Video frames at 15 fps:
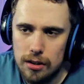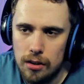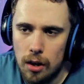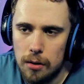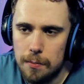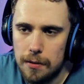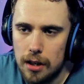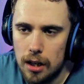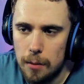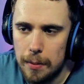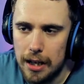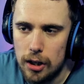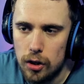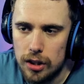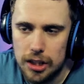going to be
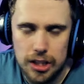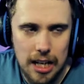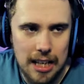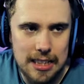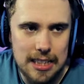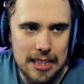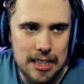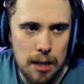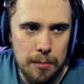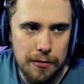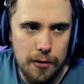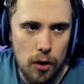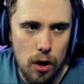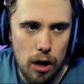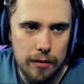another chance, is there,
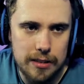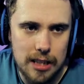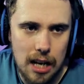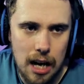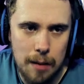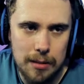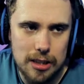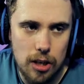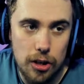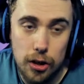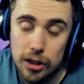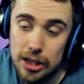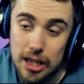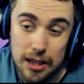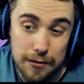before half-time? Is there
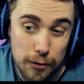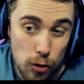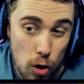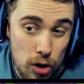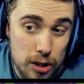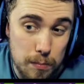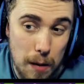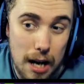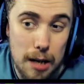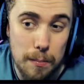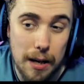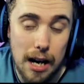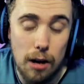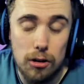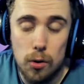another chance for us,
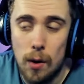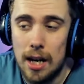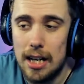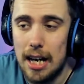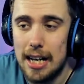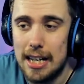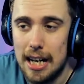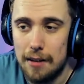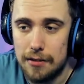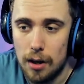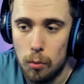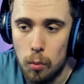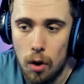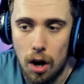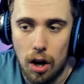maybe? I would quite like it if there
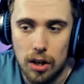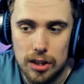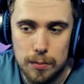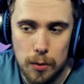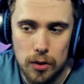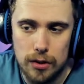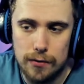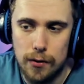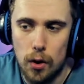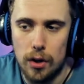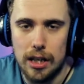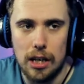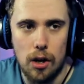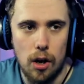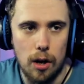was. Put us
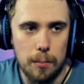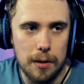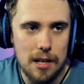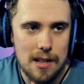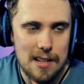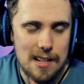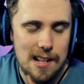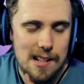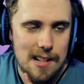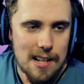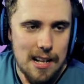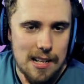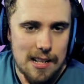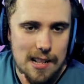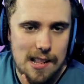4-0 up.
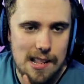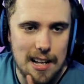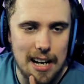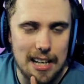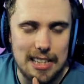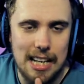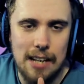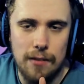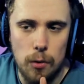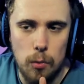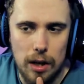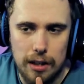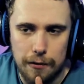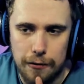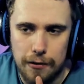As even
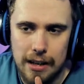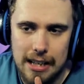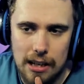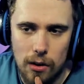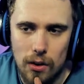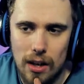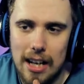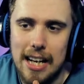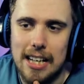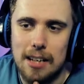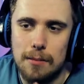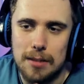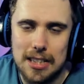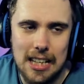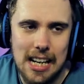with a 3-0 lead,
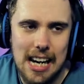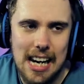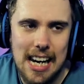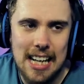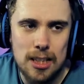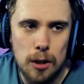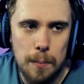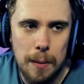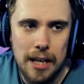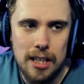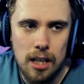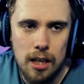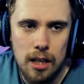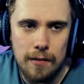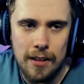I'm still a little bit
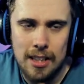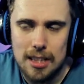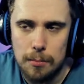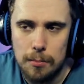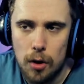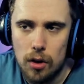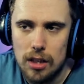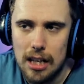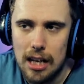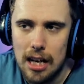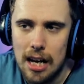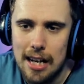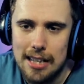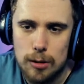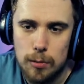nervous. I'm not going to
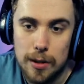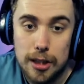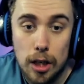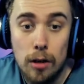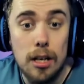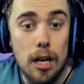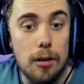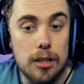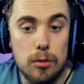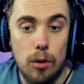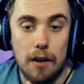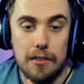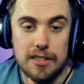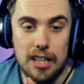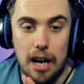lie. As we do go into
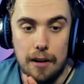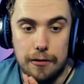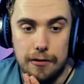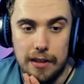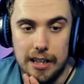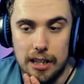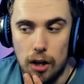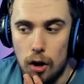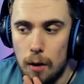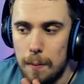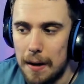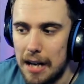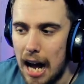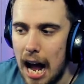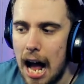half-time 3-0 up,
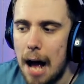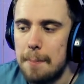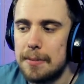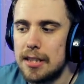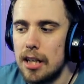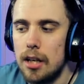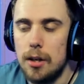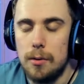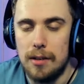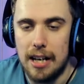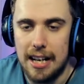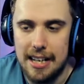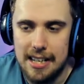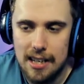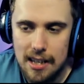I'm
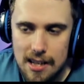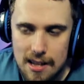absolutely